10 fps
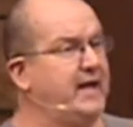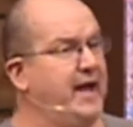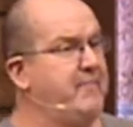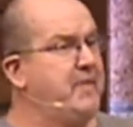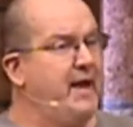
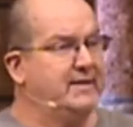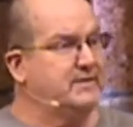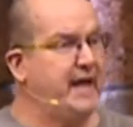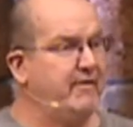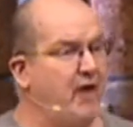again,
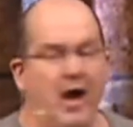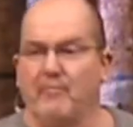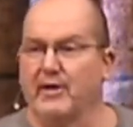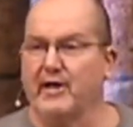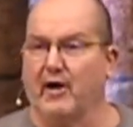instead of
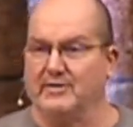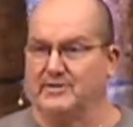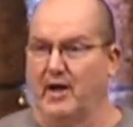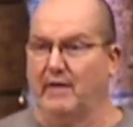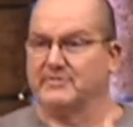humbling
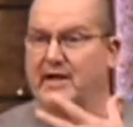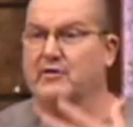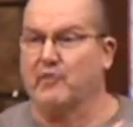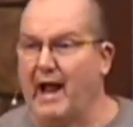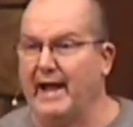ourselves and
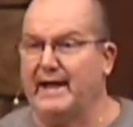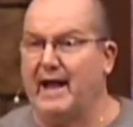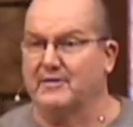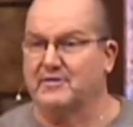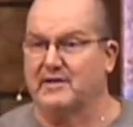crying
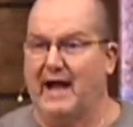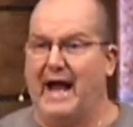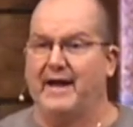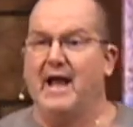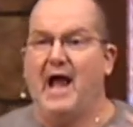out to
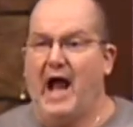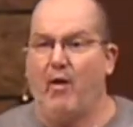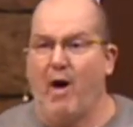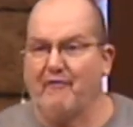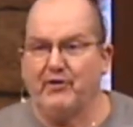God,
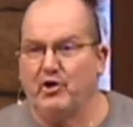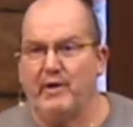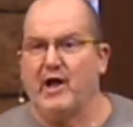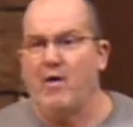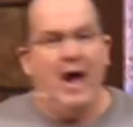how often do
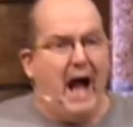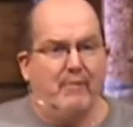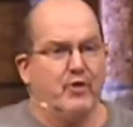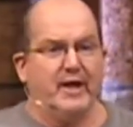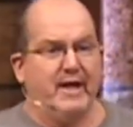we go,
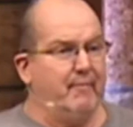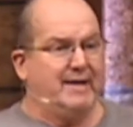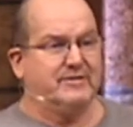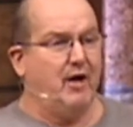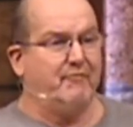I'm going to get
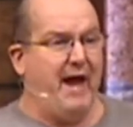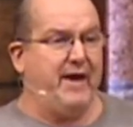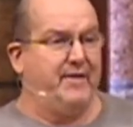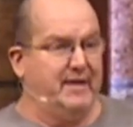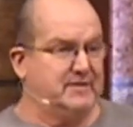myself out
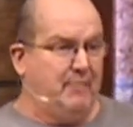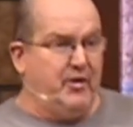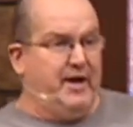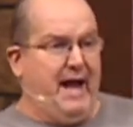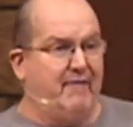of this. I'm
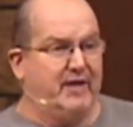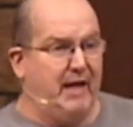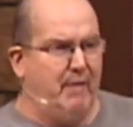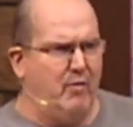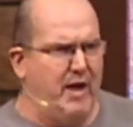going to
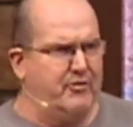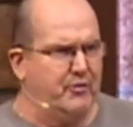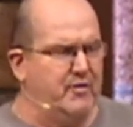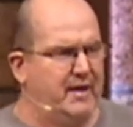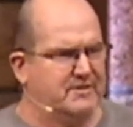navigate my way
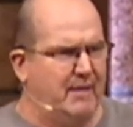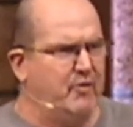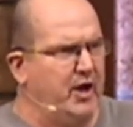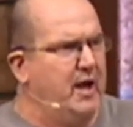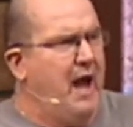through this. I'm
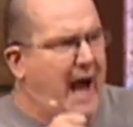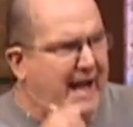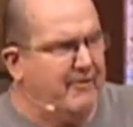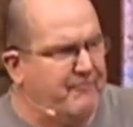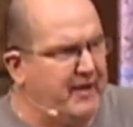going to, I
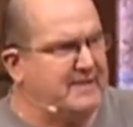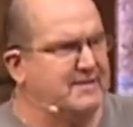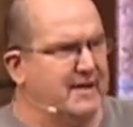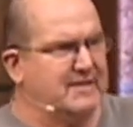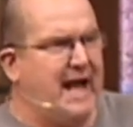can fix
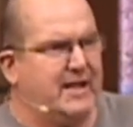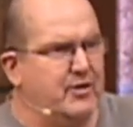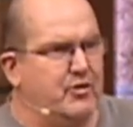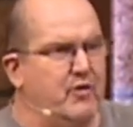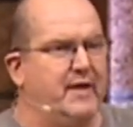this. I
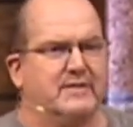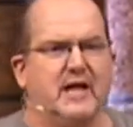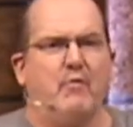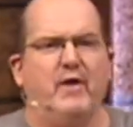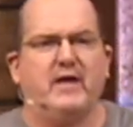can do this.
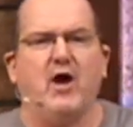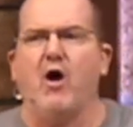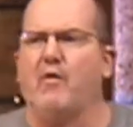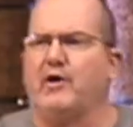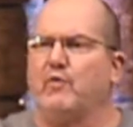And we
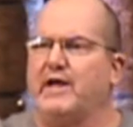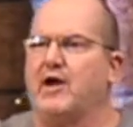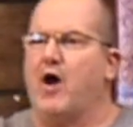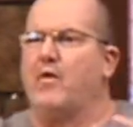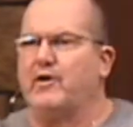go and we
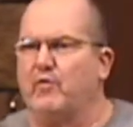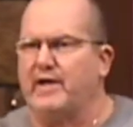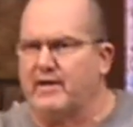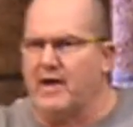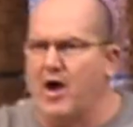go and
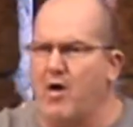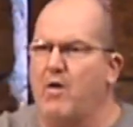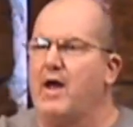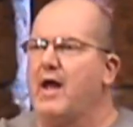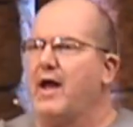we
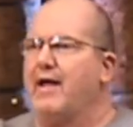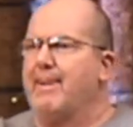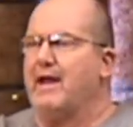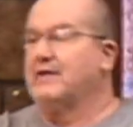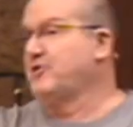go
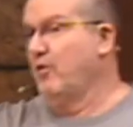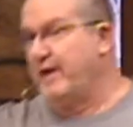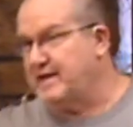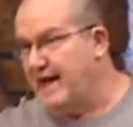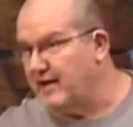until
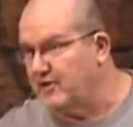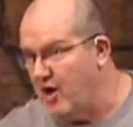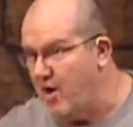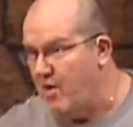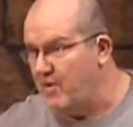we can't
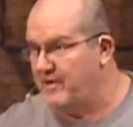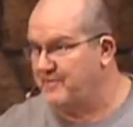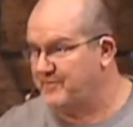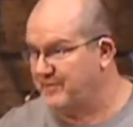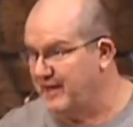go
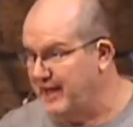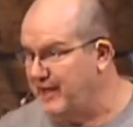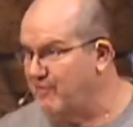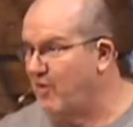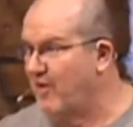
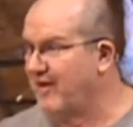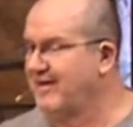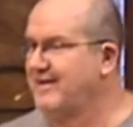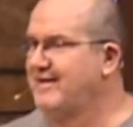anymore.